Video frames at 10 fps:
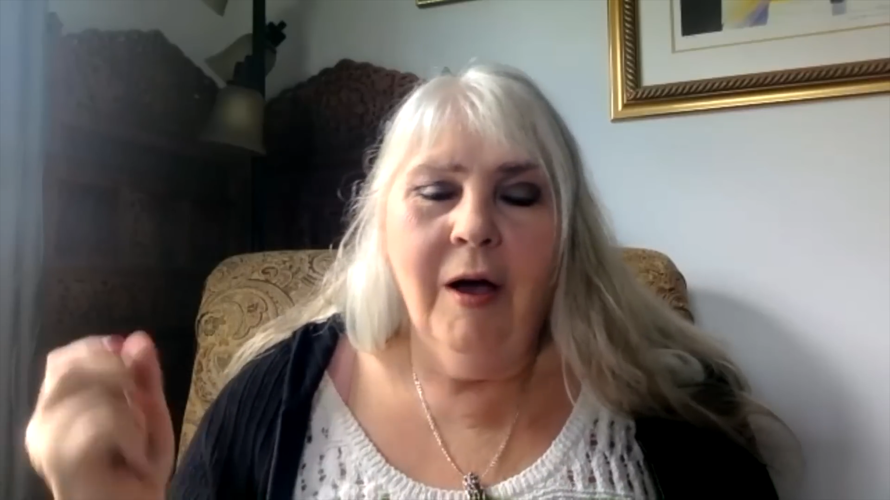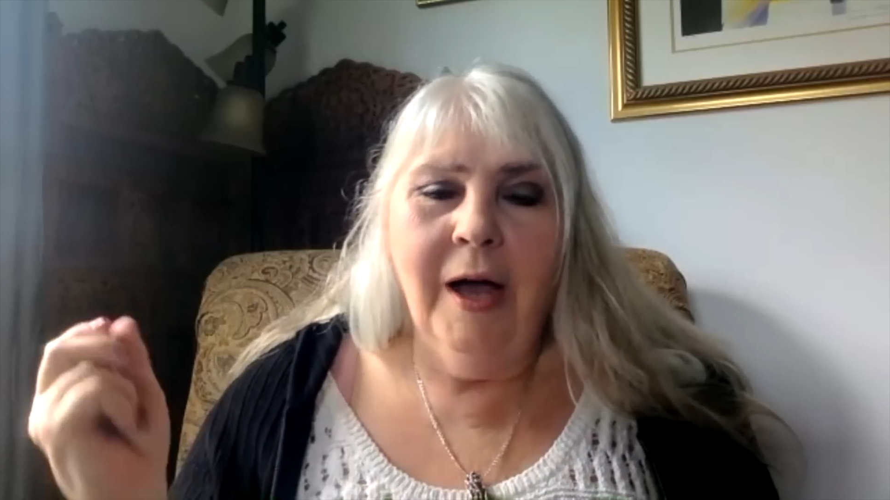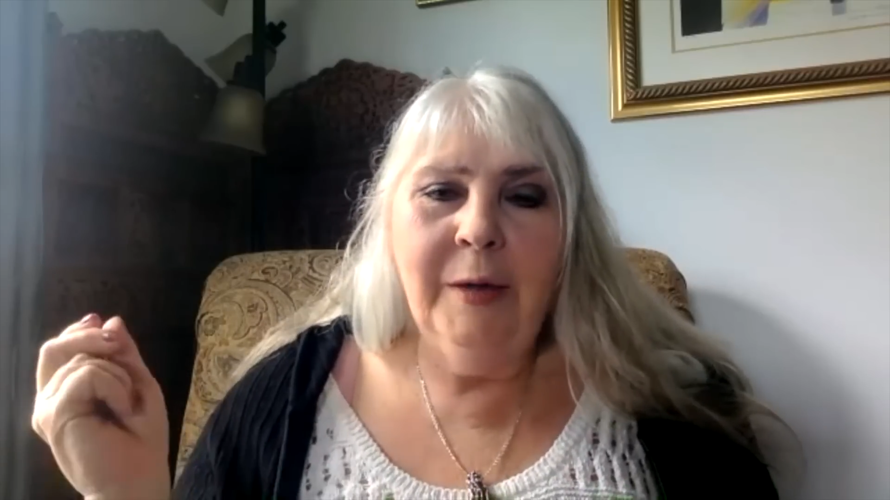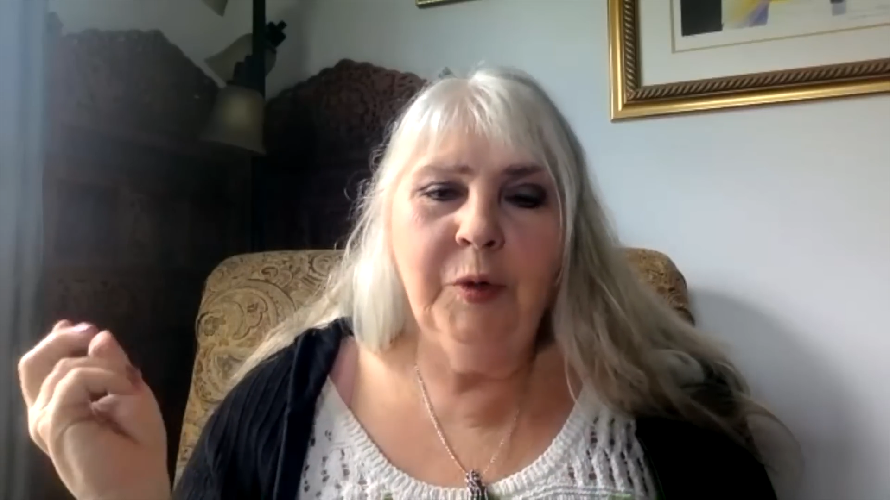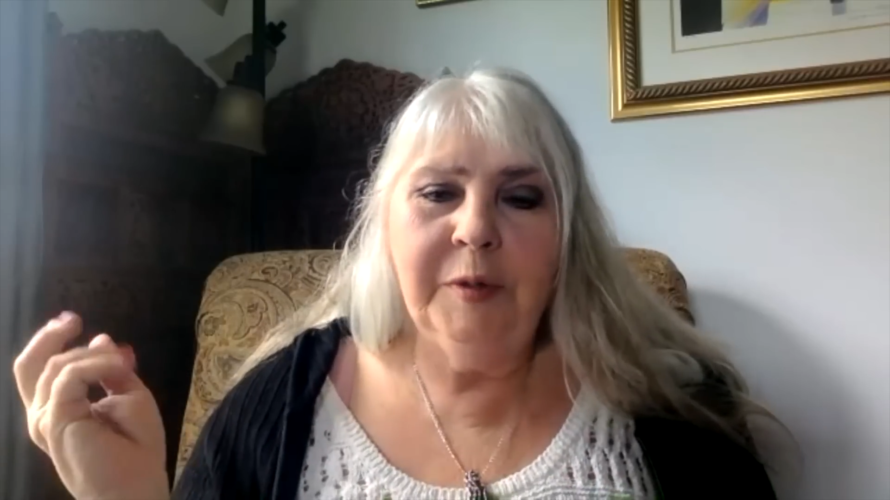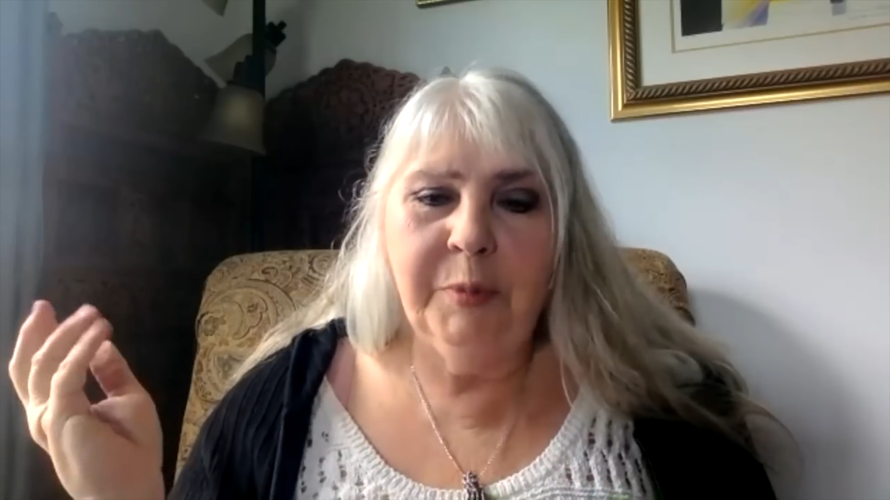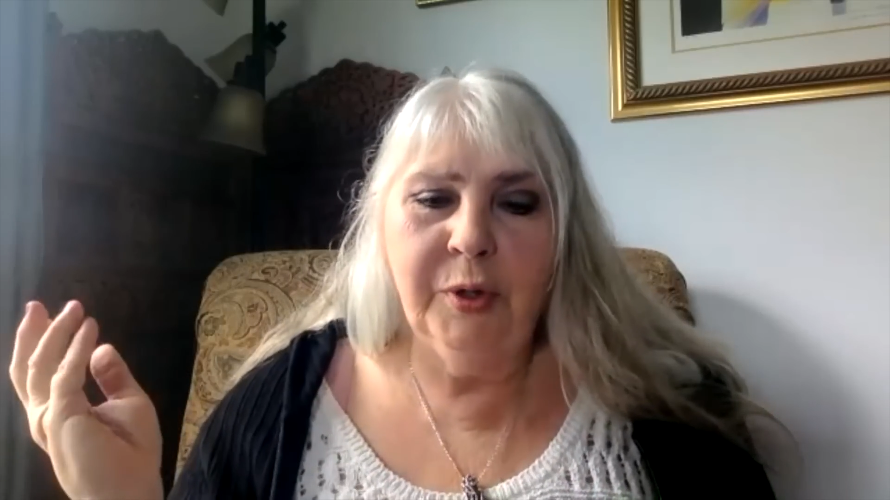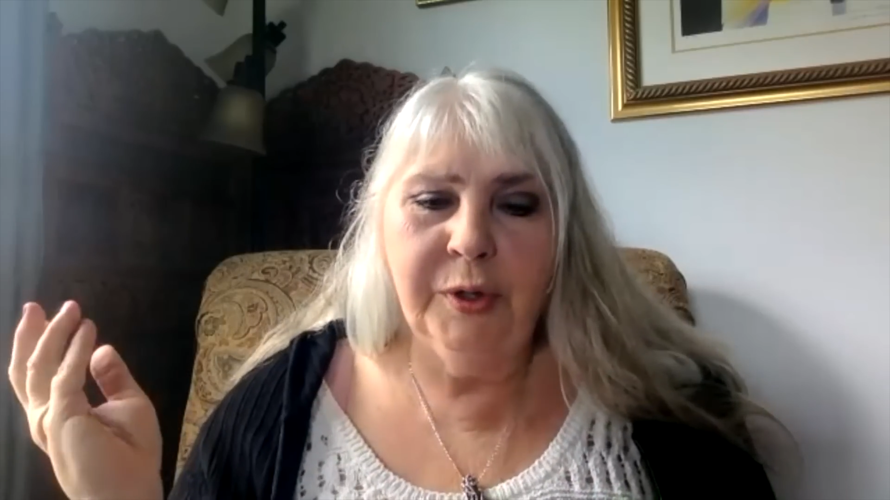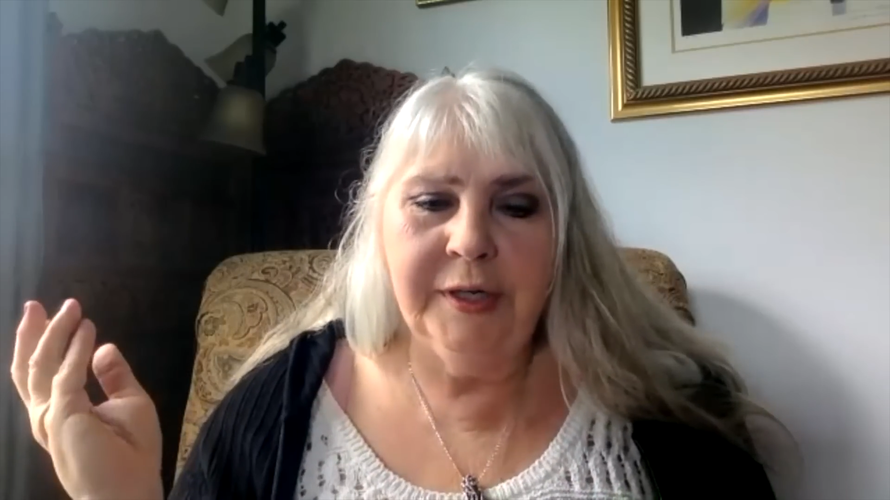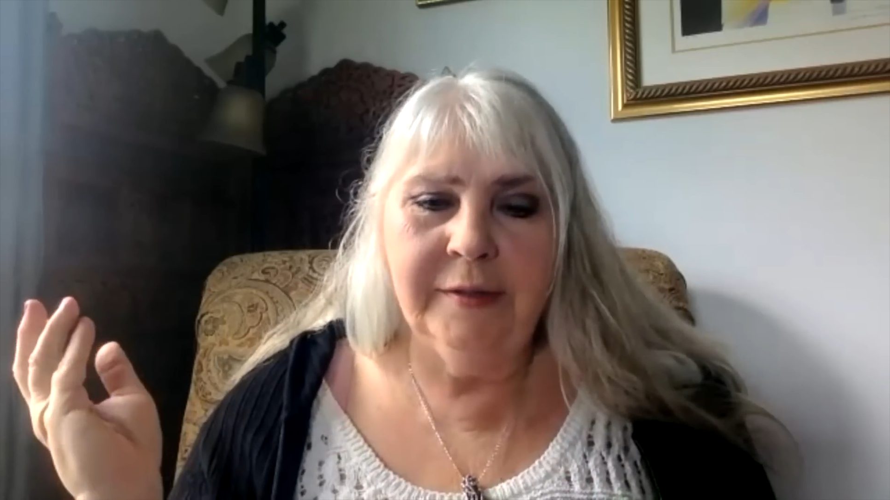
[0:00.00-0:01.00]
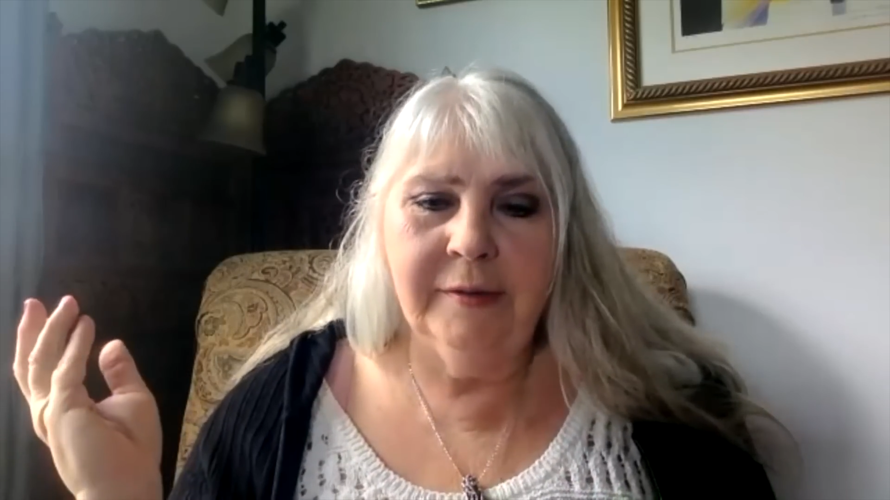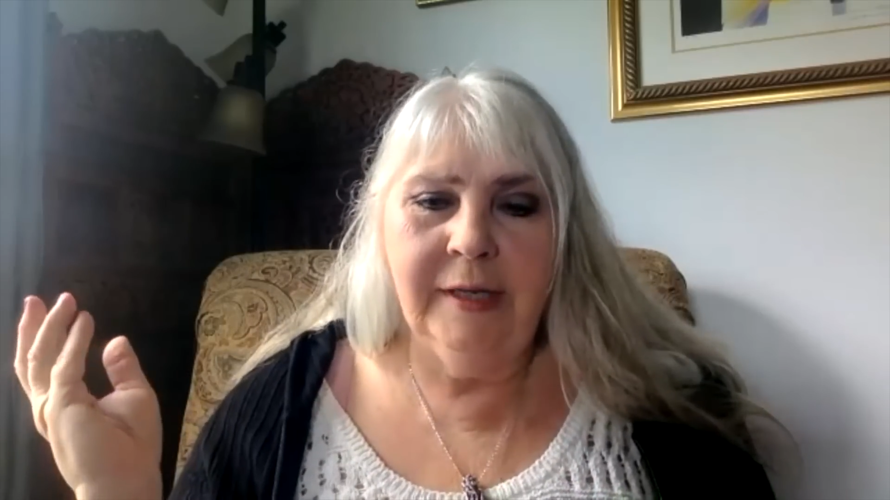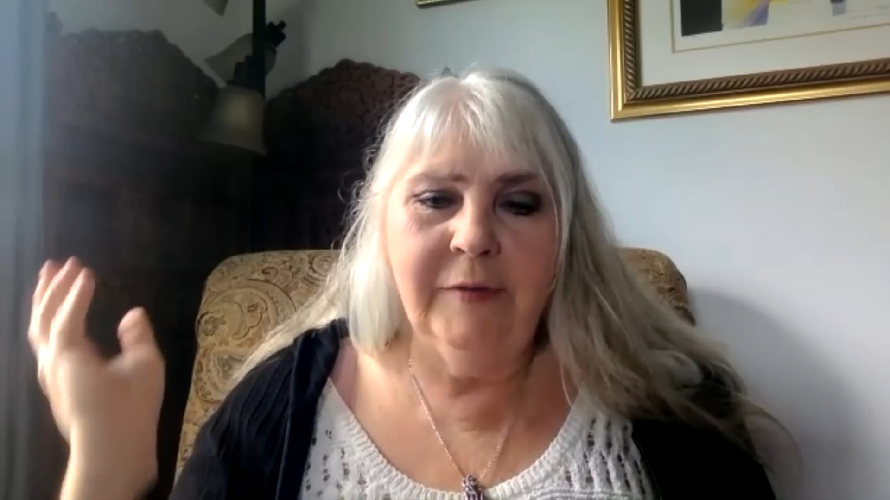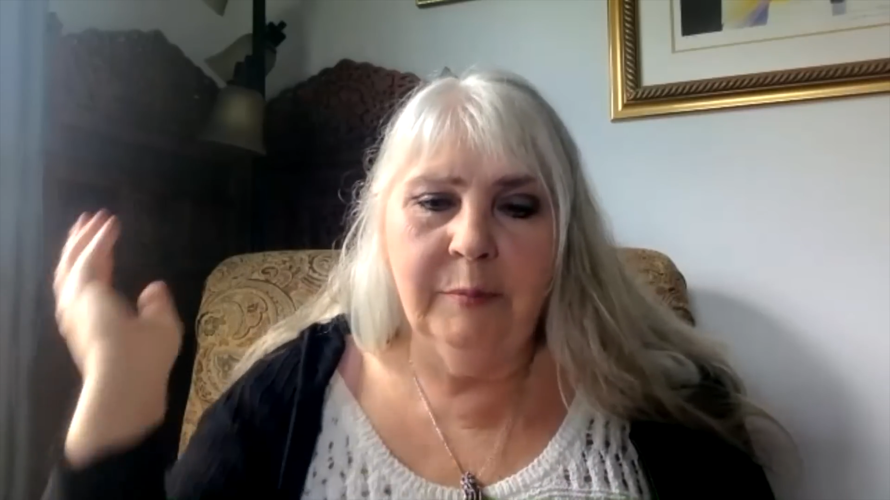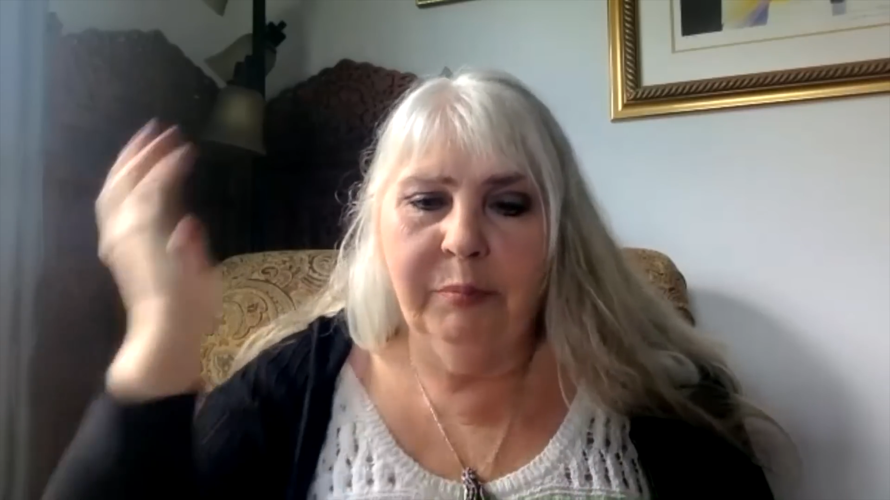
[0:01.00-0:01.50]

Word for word: I would put even